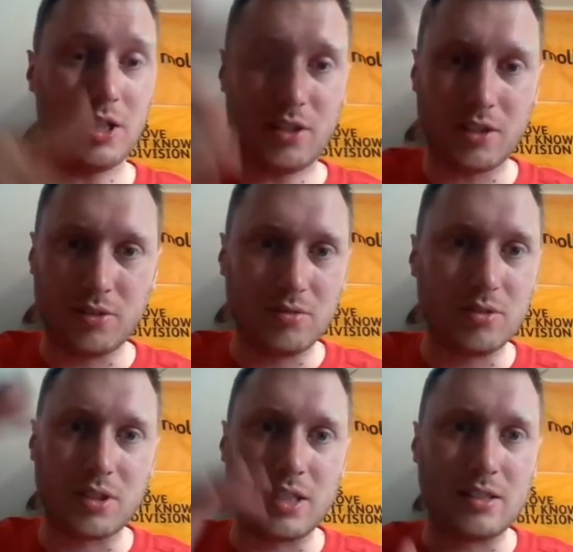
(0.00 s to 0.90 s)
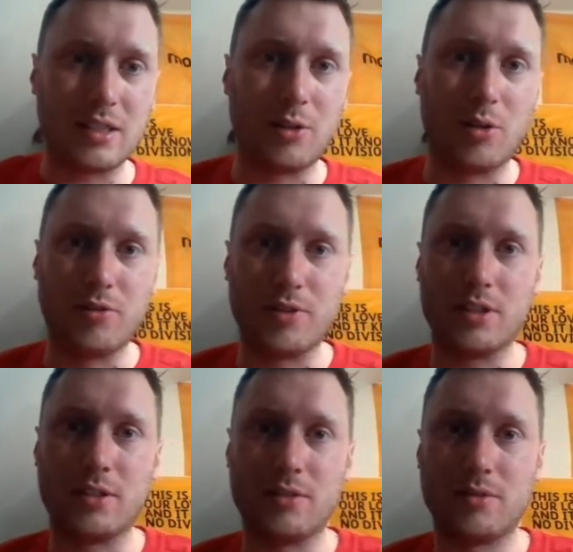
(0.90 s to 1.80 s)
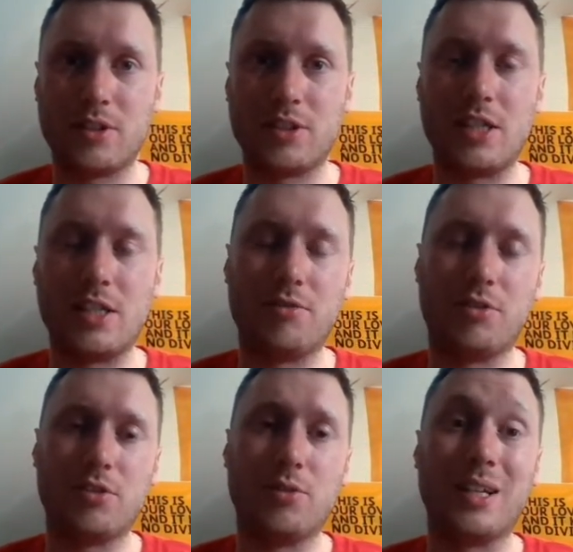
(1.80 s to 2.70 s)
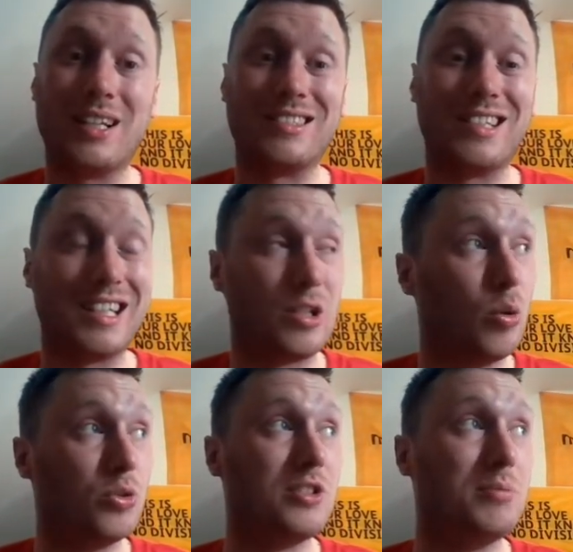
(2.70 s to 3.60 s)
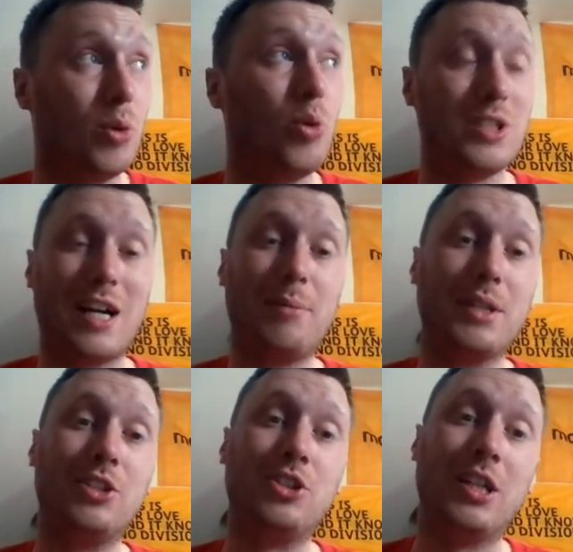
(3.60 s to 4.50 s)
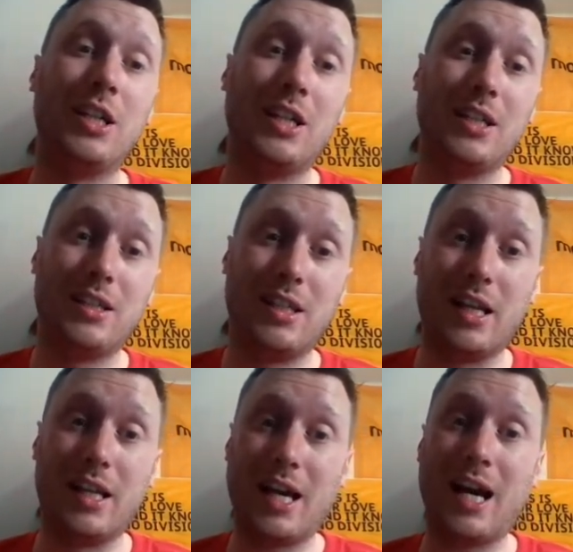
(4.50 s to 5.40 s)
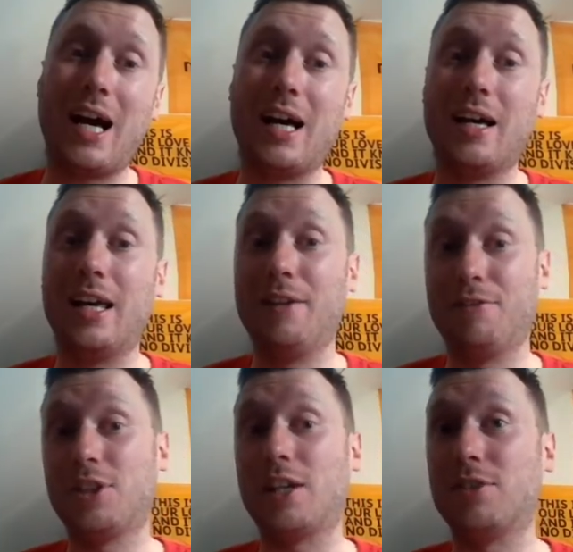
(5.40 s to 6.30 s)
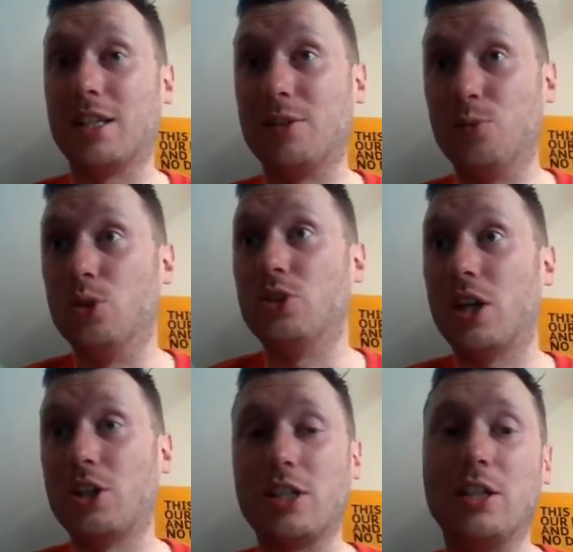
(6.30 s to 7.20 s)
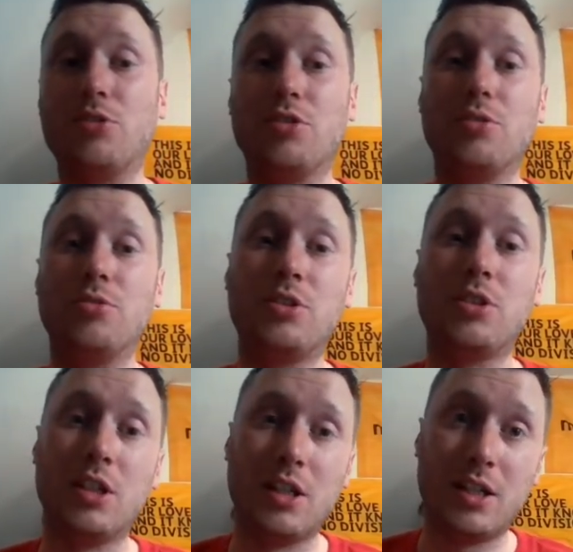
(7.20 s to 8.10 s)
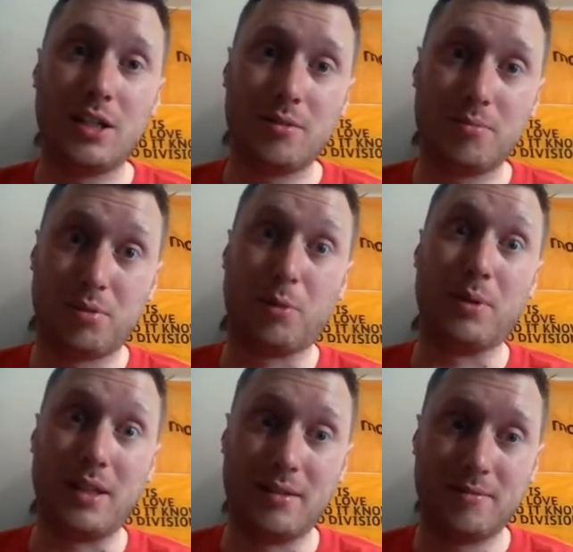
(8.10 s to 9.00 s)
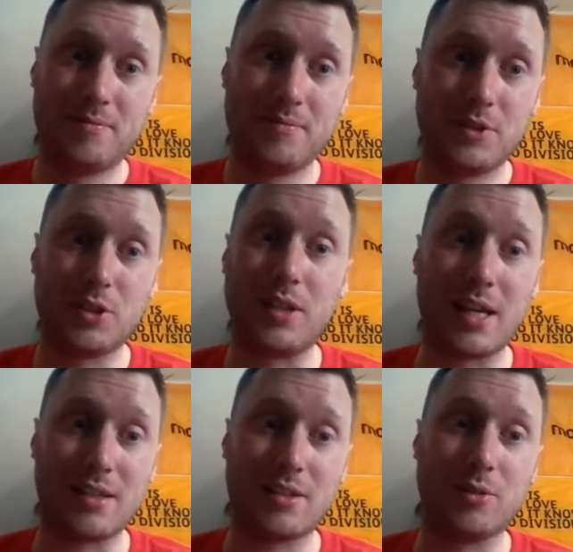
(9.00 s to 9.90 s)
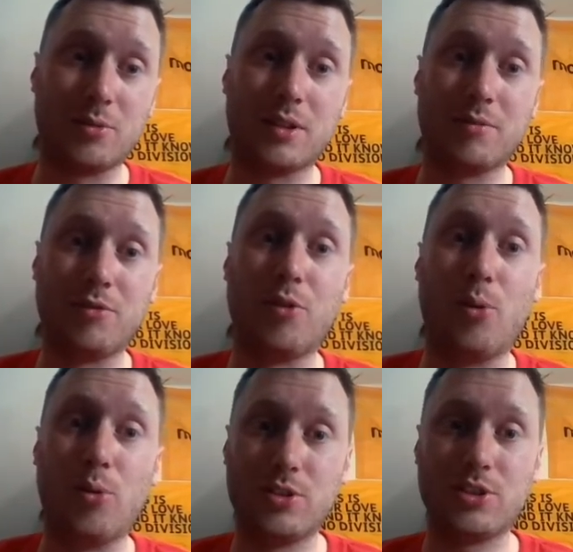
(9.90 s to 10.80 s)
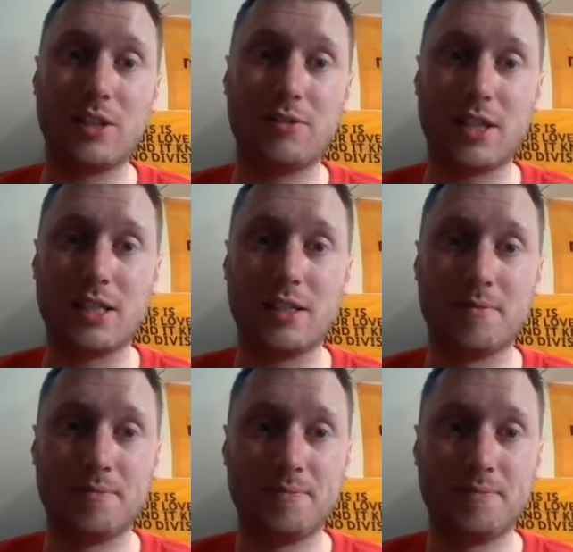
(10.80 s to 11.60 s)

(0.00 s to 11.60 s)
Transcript: and you can easily go over the seats in front of you, and it causes more damage than if safe standing was actually introduced properly. So yes, I am for safe standing.